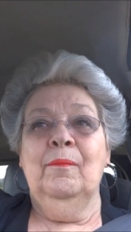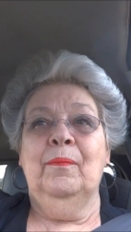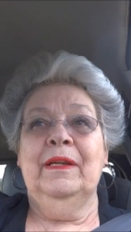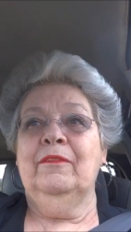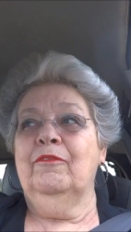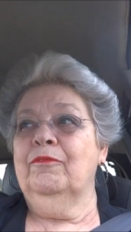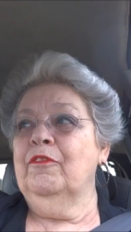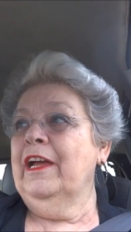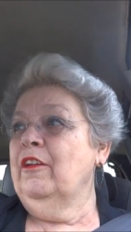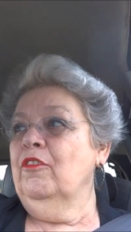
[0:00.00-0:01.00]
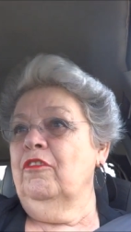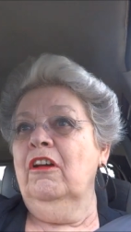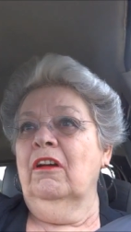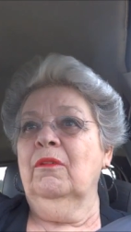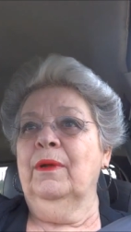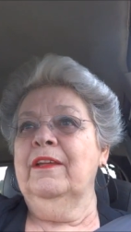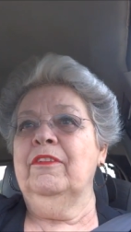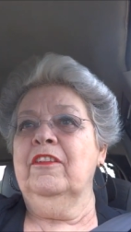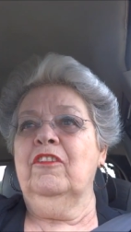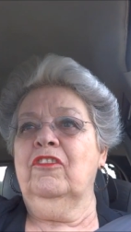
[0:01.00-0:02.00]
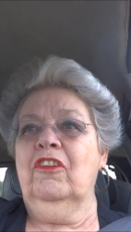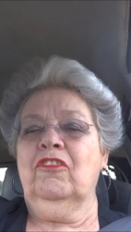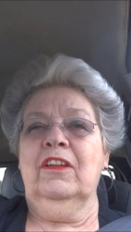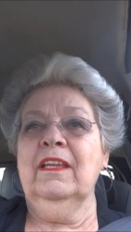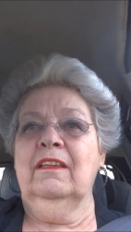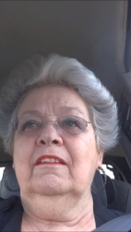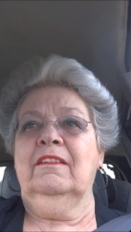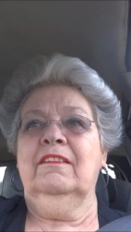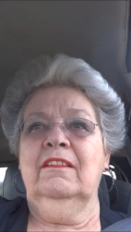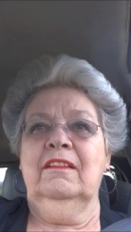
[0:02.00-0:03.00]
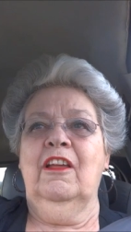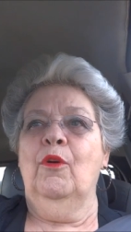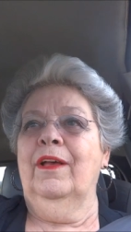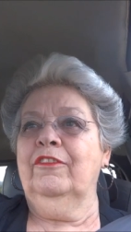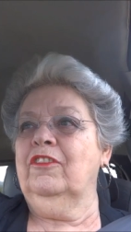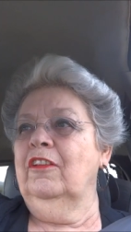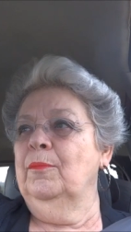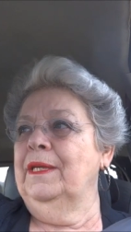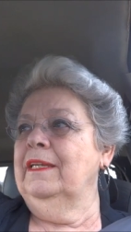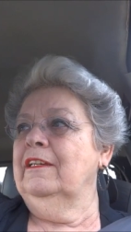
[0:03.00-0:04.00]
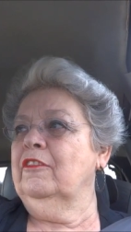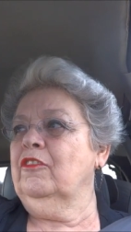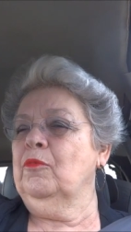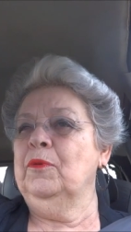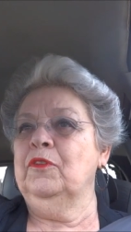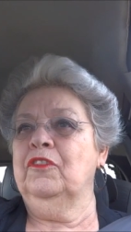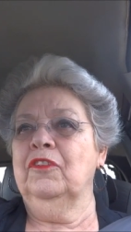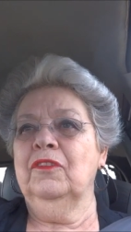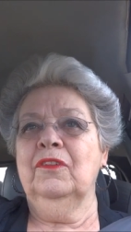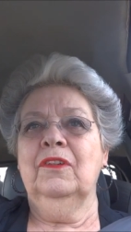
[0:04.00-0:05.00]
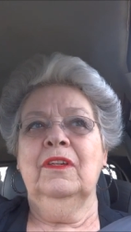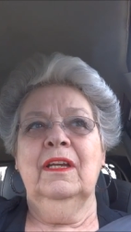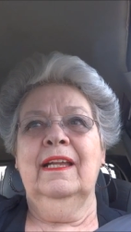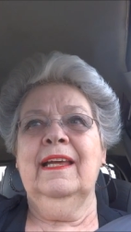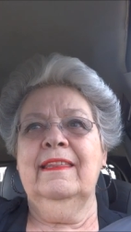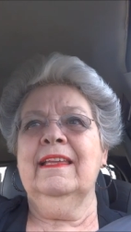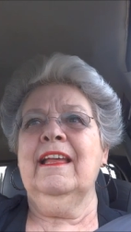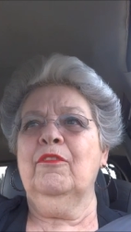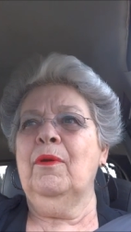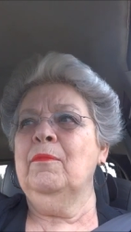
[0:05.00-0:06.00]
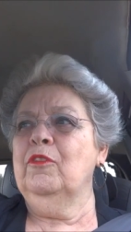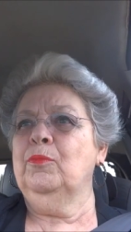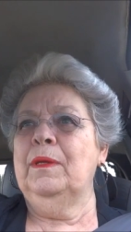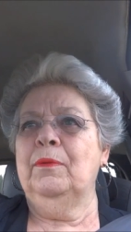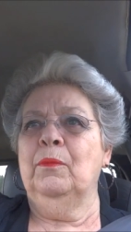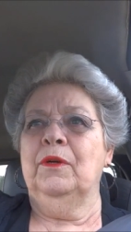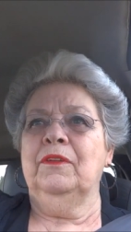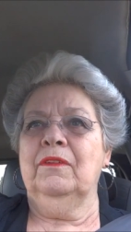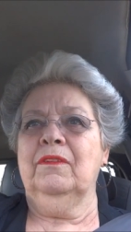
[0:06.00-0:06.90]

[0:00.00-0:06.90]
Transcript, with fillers: But right or wrong, whatever the decision is, no, I'll still be here to support you. And I think that's what most people want.